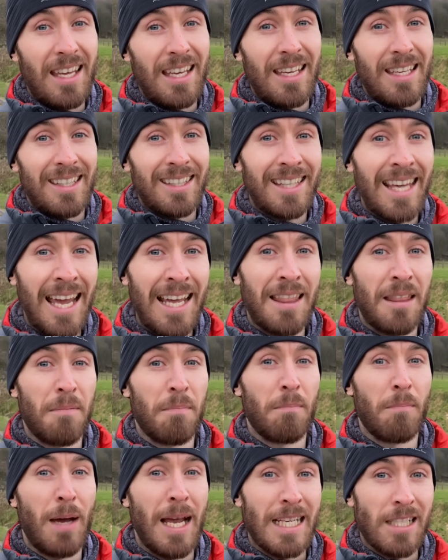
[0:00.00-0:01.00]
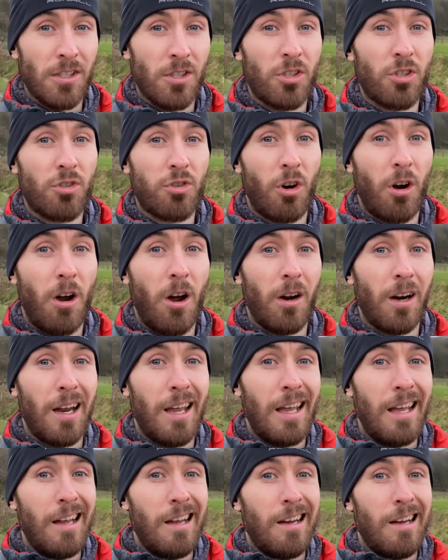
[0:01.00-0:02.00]
getting the mind strong,
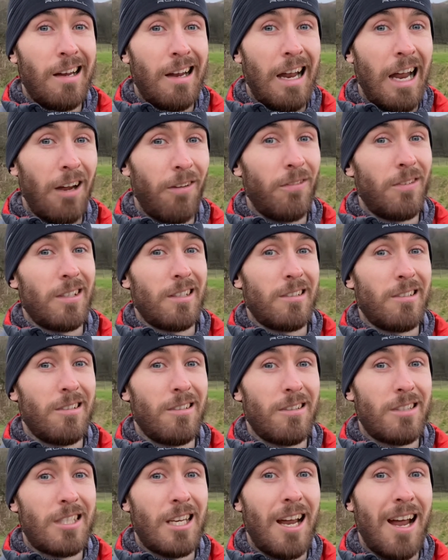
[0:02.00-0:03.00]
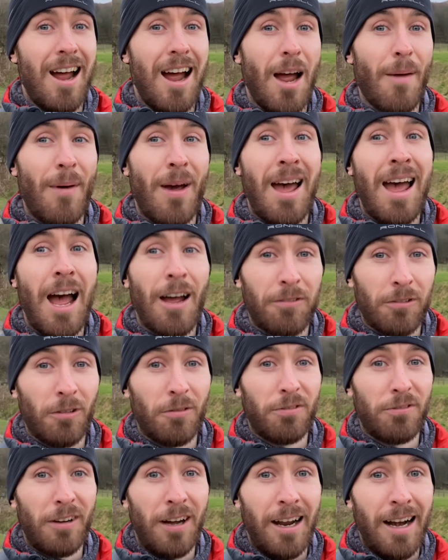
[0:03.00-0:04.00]
having a good time, having
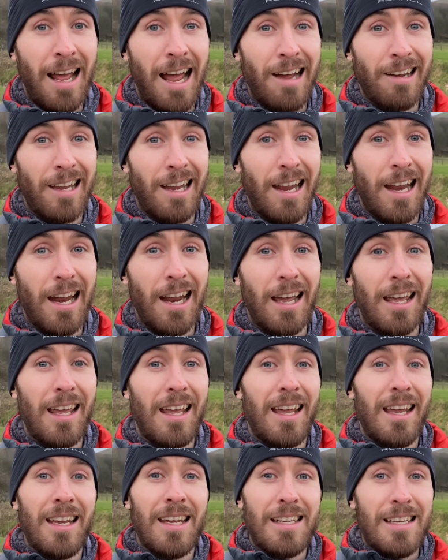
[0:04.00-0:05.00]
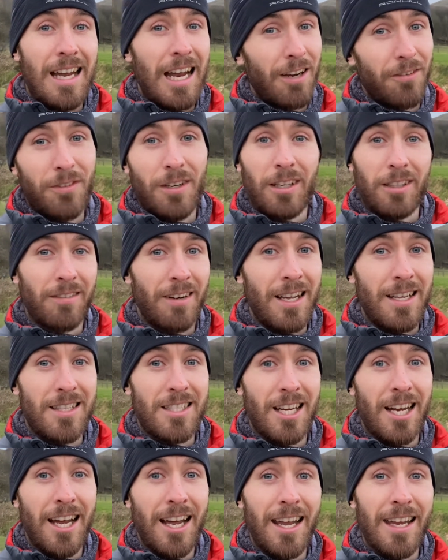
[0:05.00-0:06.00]
fun out here, having a great
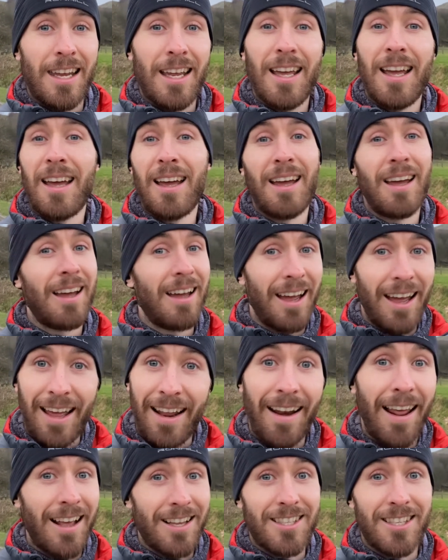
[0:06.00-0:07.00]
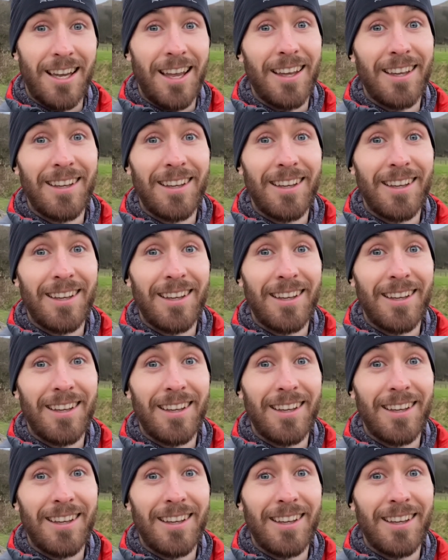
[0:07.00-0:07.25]
day, and that's it.